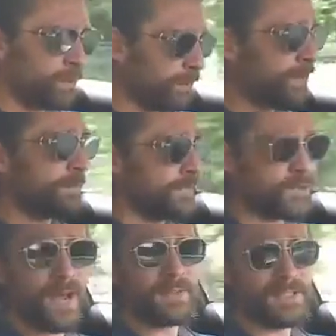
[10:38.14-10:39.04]
we've been
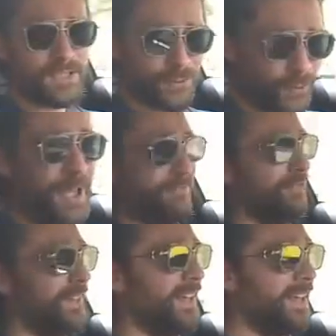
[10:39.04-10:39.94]
driving
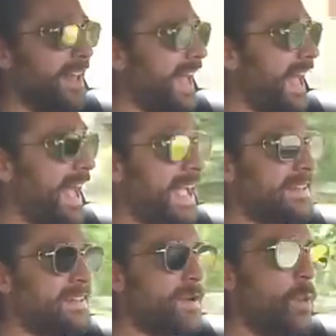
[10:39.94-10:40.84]
Swift,
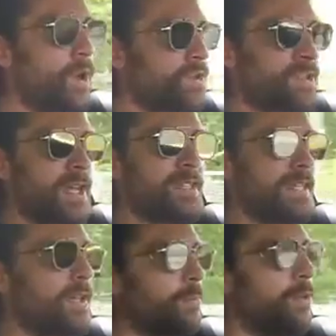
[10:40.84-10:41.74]
and there wasn't a
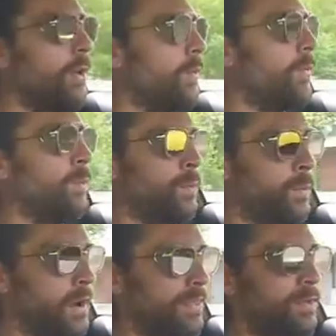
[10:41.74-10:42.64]
single point
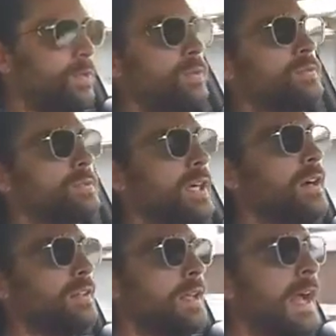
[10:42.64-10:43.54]
where I thought, oh
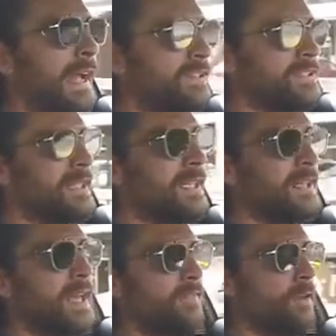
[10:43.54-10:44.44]
god, actually,
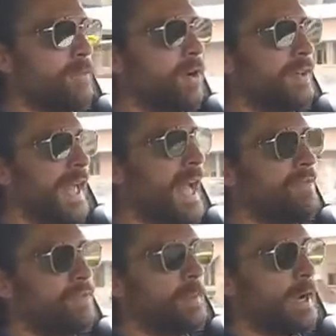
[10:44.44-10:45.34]
if I'm not
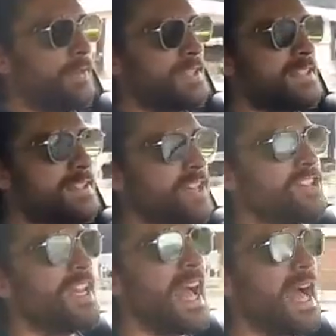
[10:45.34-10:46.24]
careful about this, it
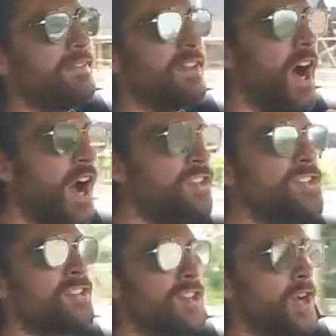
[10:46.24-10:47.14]
doesn't have an
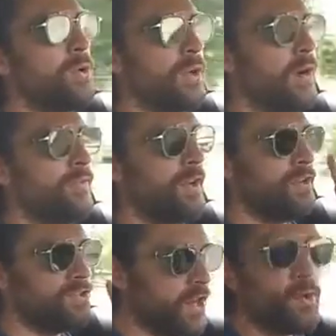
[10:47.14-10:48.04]
undertone of
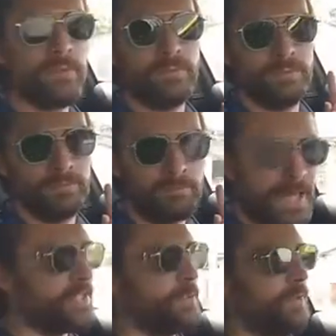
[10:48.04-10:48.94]
don't
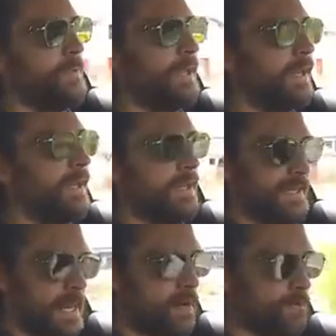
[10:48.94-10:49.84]
mess with me.
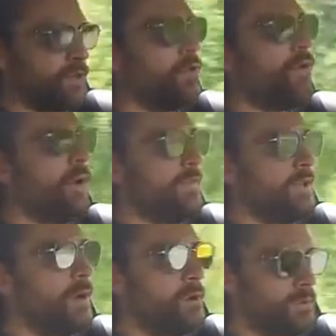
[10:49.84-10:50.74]
Now, I'm sure if
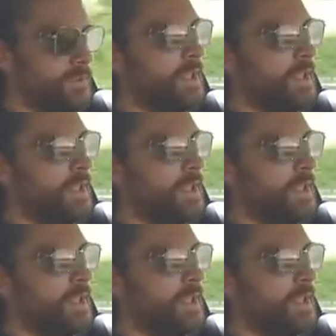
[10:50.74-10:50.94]
you hold